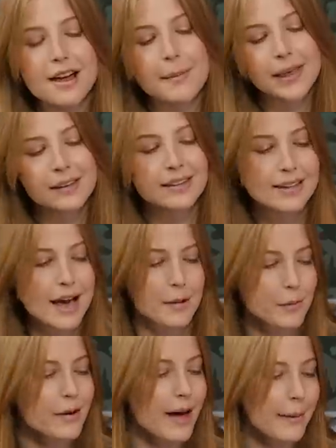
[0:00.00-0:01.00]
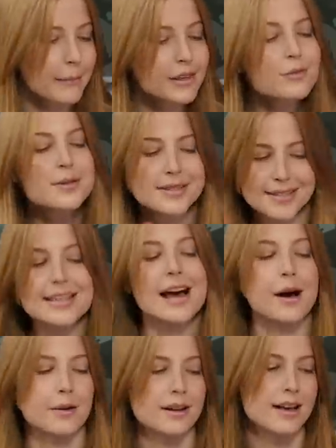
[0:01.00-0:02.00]
I mean, yeah. Well, I, you can see
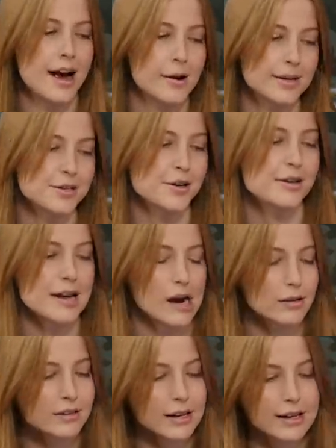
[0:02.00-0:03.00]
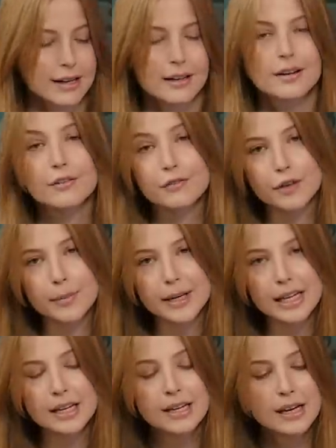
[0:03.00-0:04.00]
how it how it turned out uh, for upset.
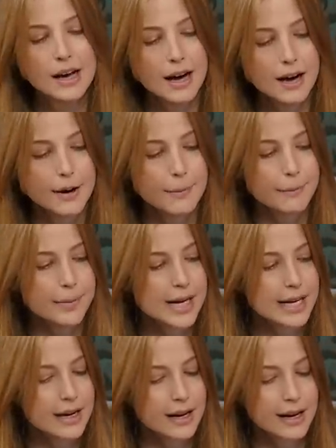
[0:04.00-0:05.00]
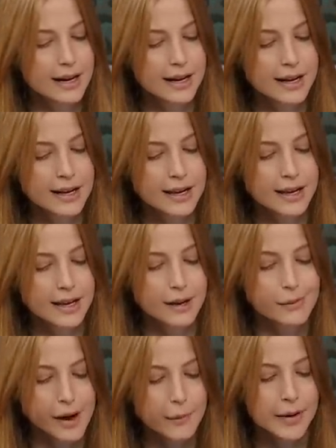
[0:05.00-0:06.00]
me. Um, but I uh,
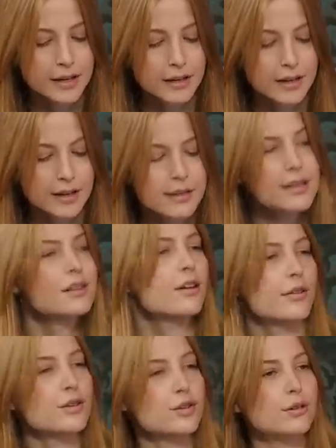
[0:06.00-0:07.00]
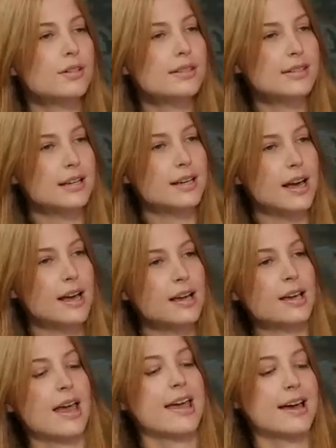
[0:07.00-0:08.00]
I, I went, uh, the, you know, they shoot on
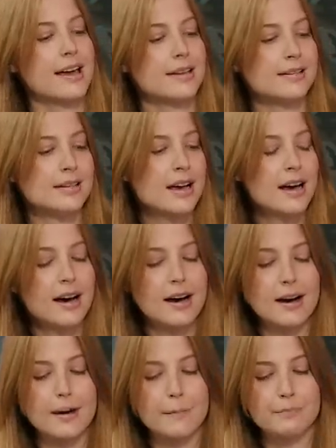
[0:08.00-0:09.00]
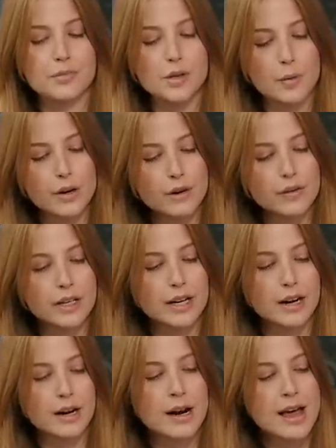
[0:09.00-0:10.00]
Sunday. And um, so I went over
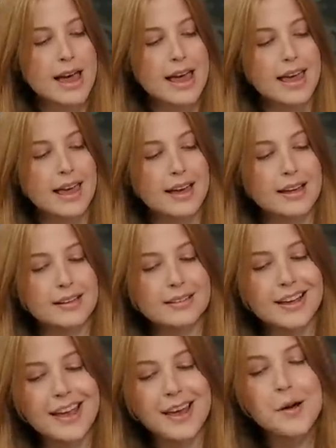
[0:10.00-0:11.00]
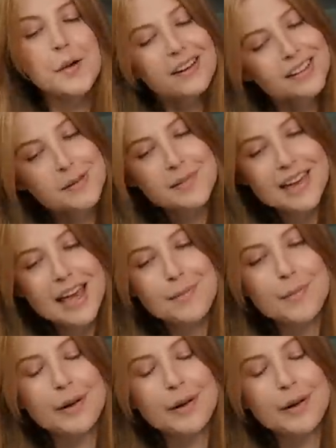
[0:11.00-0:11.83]
there, and it quickly became